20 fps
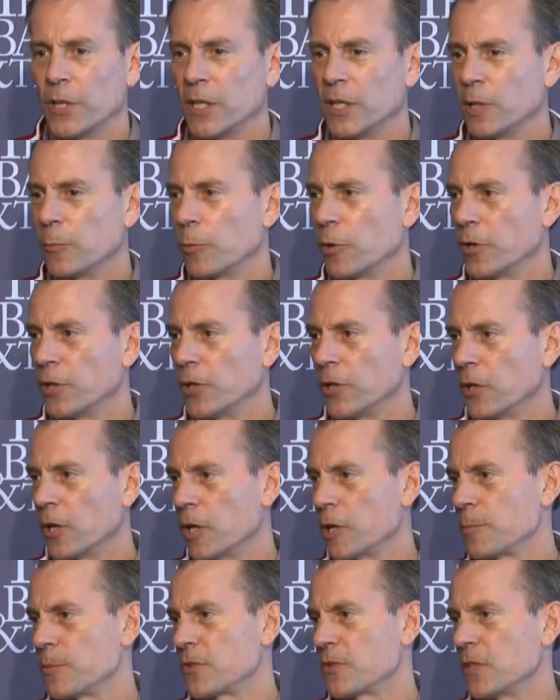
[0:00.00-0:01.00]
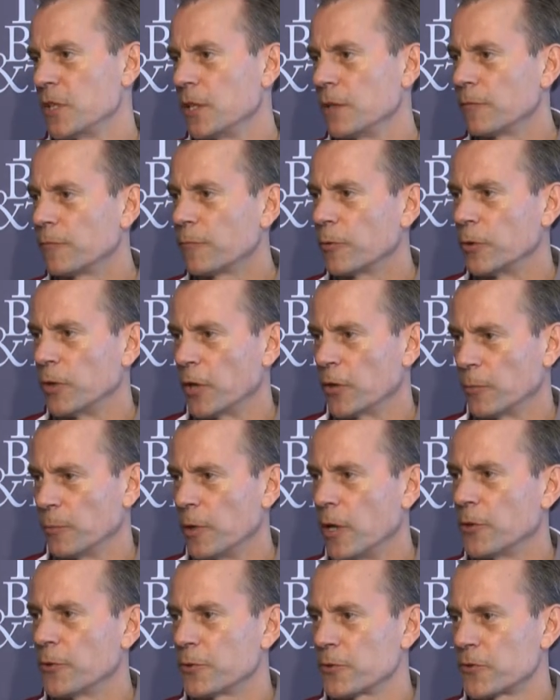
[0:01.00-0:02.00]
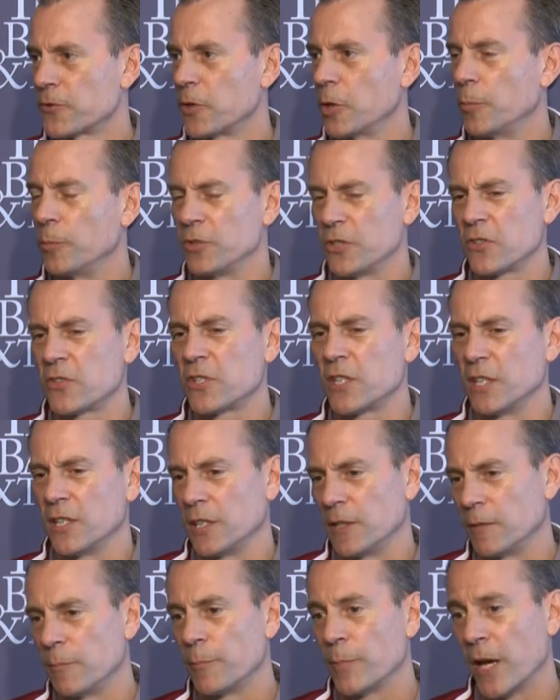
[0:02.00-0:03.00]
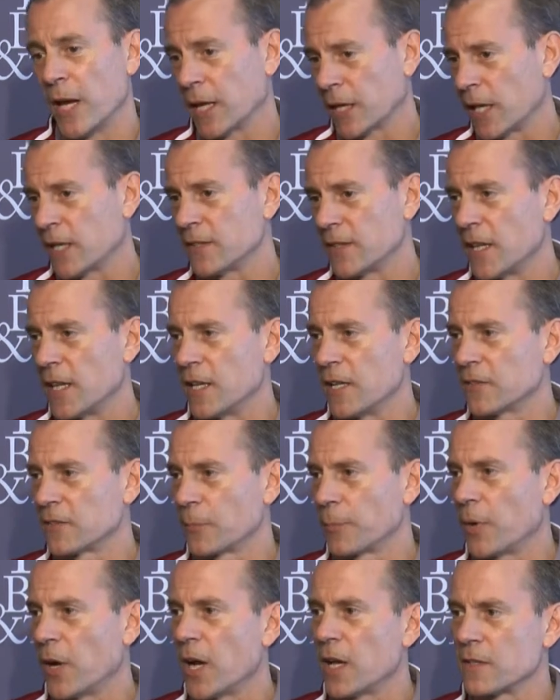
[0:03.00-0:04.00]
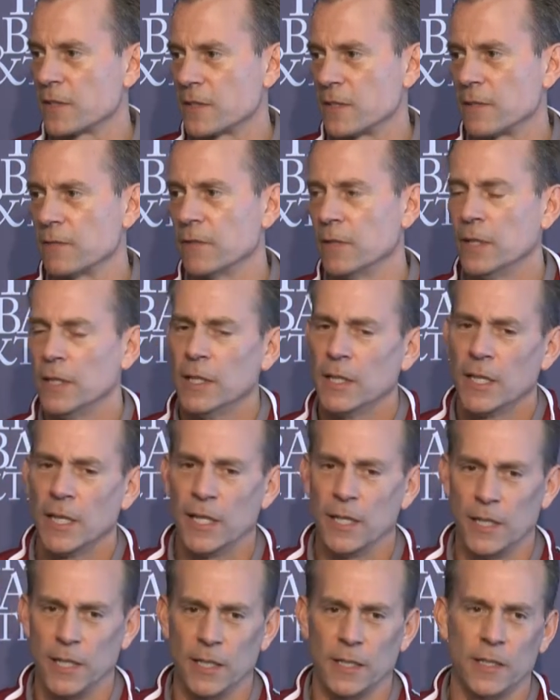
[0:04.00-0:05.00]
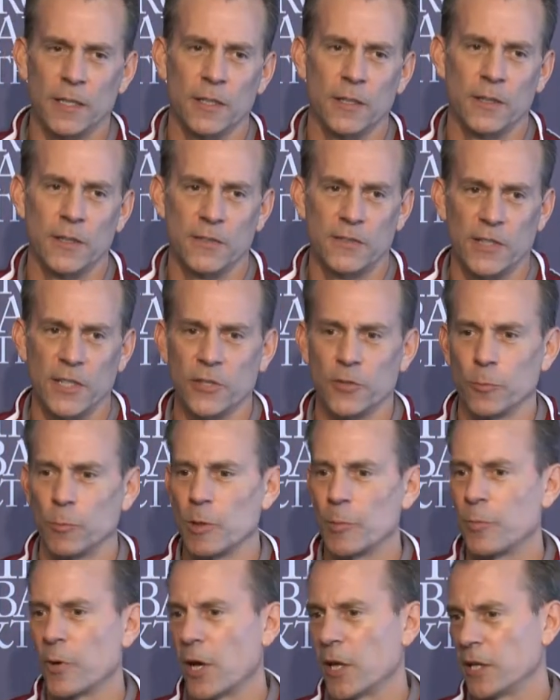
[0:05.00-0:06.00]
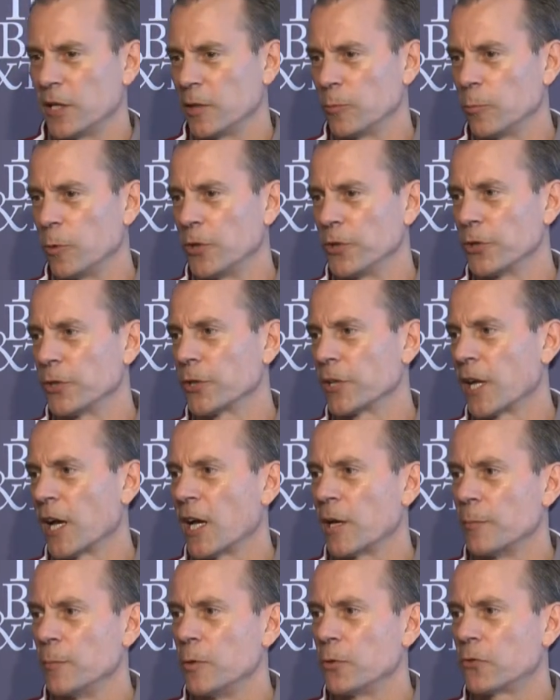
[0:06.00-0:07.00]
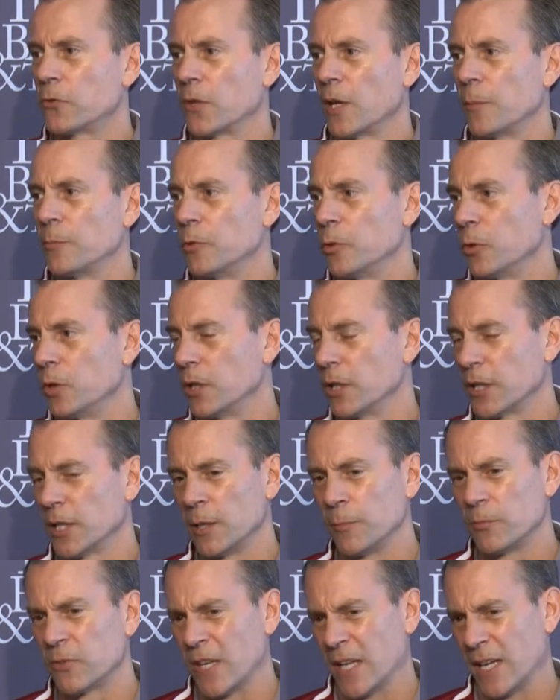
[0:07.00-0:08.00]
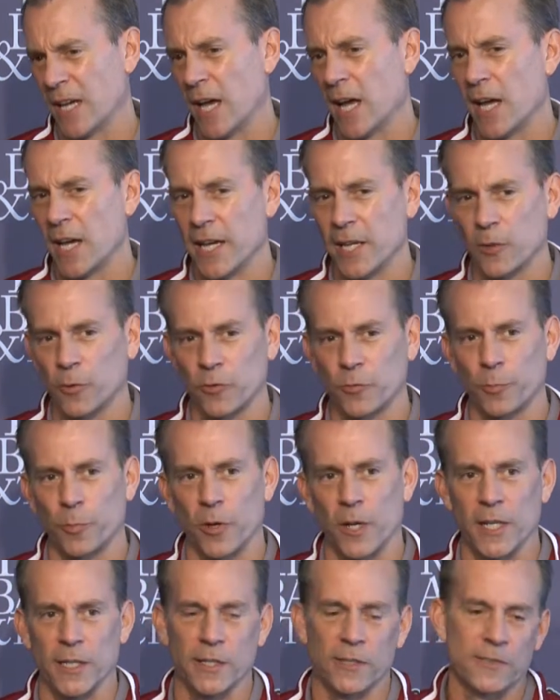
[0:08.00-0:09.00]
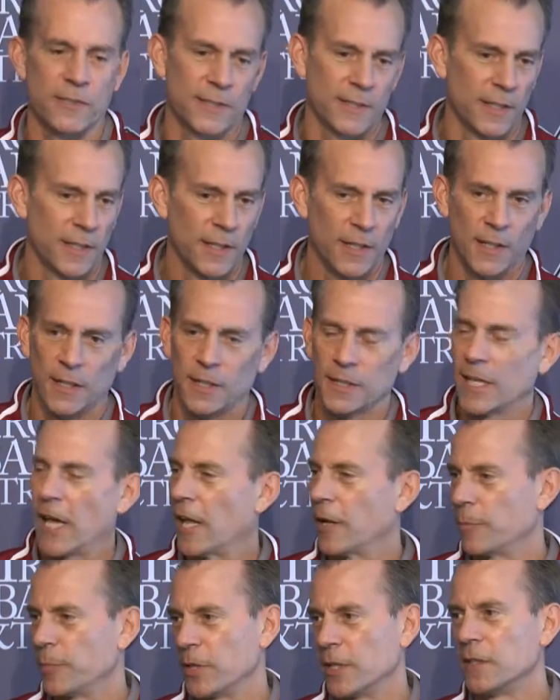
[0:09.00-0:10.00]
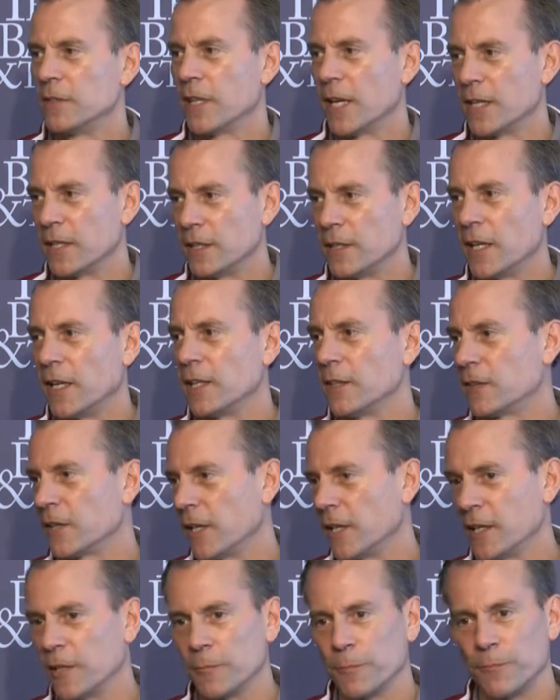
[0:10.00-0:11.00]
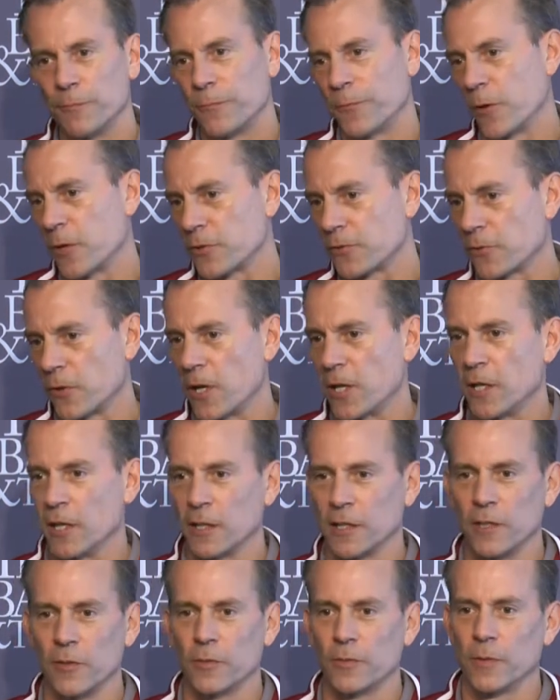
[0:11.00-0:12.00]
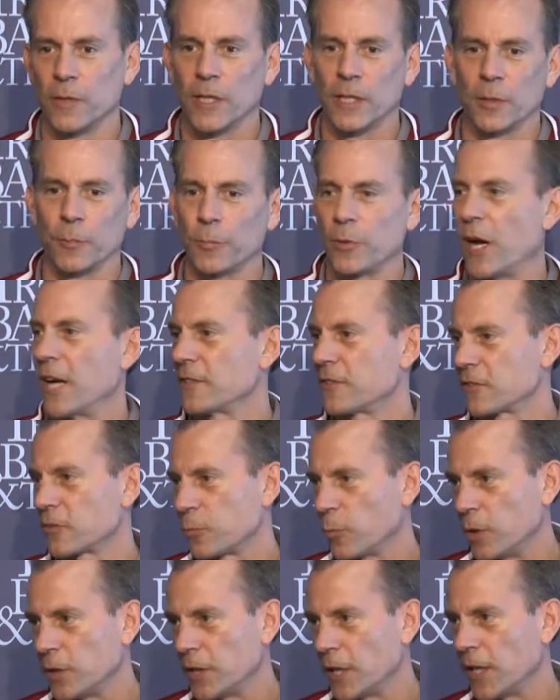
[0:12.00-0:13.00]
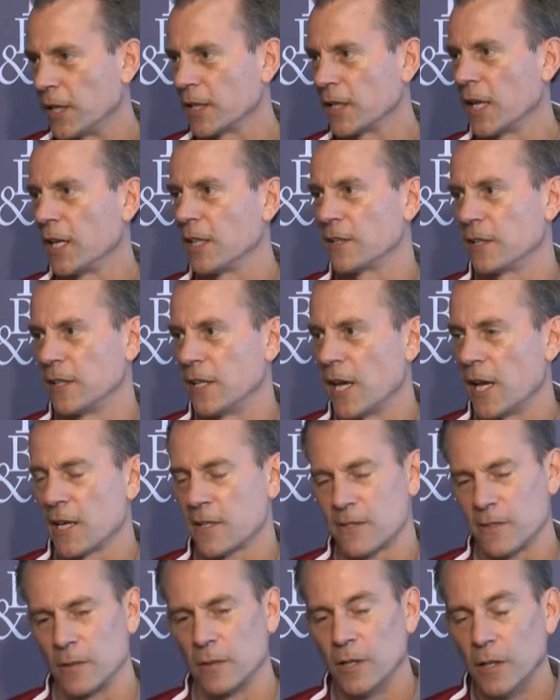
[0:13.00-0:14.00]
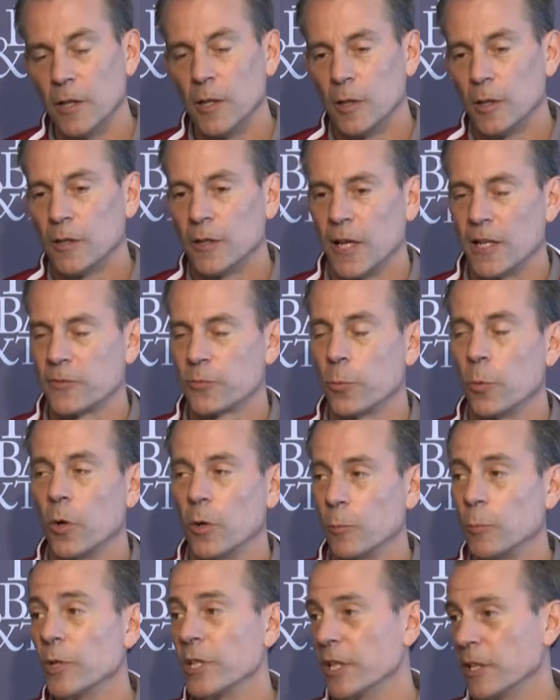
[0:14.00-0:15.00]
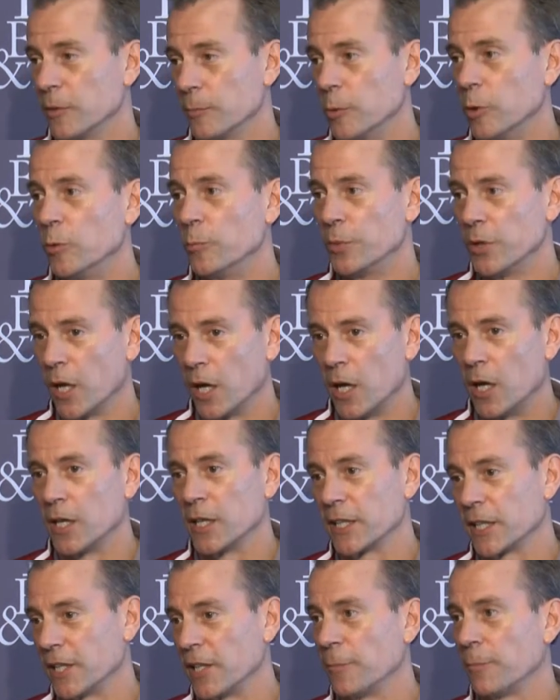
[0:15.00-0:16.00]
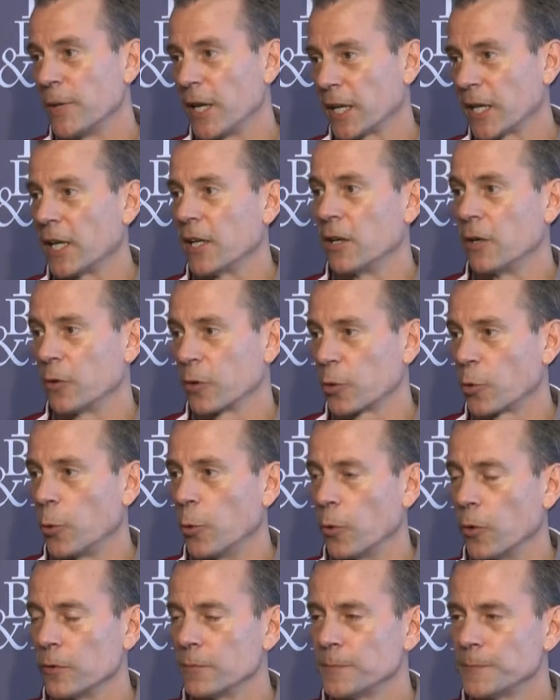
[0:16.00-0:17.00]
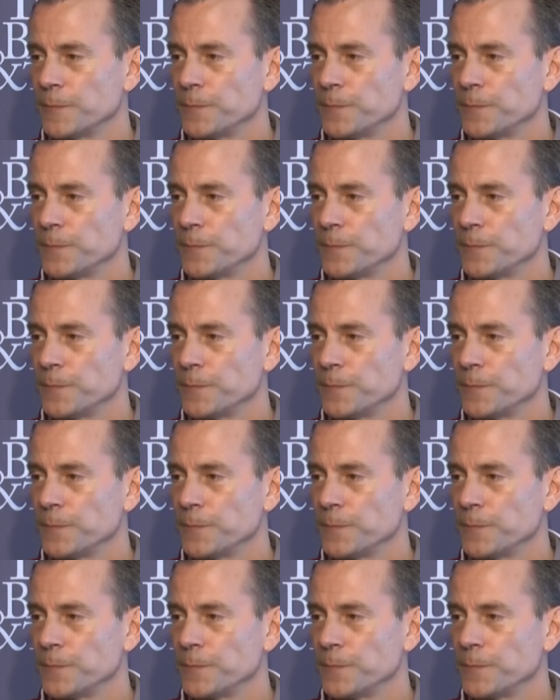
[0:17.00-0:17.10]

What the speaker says: anywhere near 100% for another month or so. But just getting him back, that is a positive. And then the senior we brought in, a one-year guy, Musa Abdul-Alims, had a high ankle sprain. It's kind of been a day-to-day thing, frustrating. He can practice one day, can't the next. And that's one we need to move beyond and get him back out on the court.